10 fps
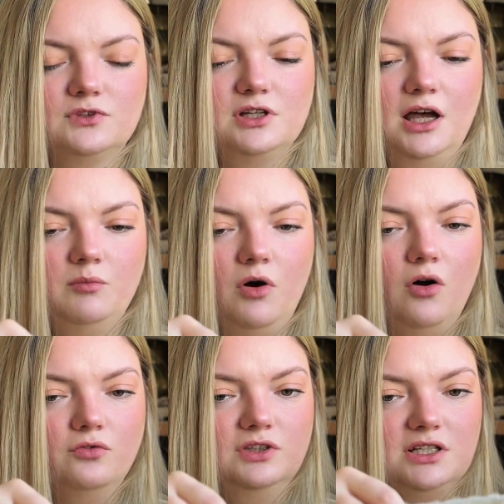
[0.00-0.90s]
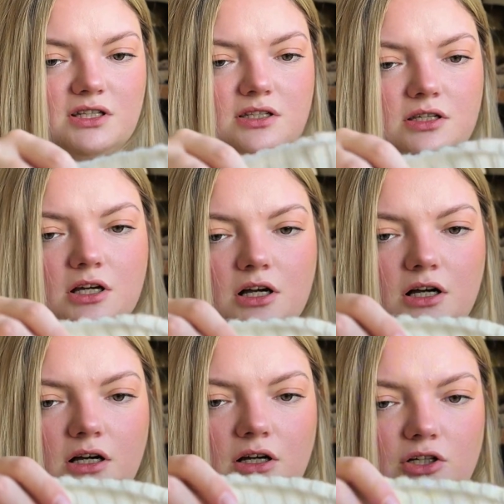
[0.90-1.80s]
time of this
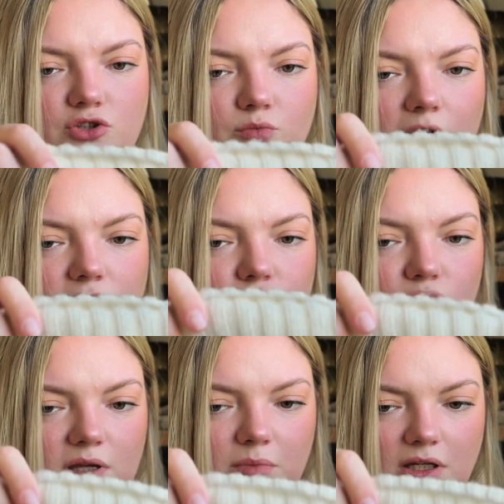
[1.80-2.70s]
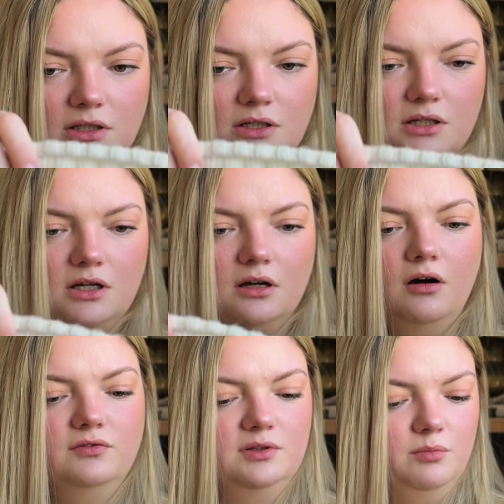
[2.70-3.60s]
2x2 ribbing
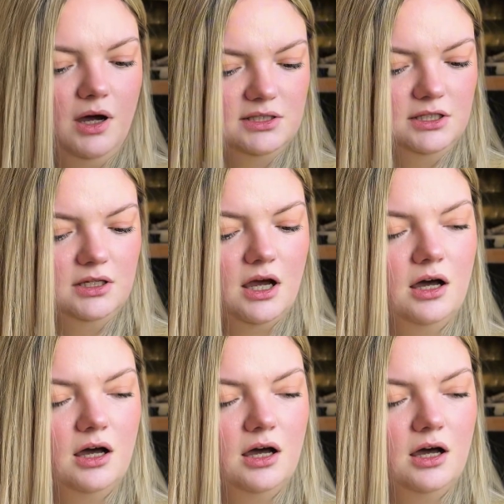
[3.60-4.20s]
of the body.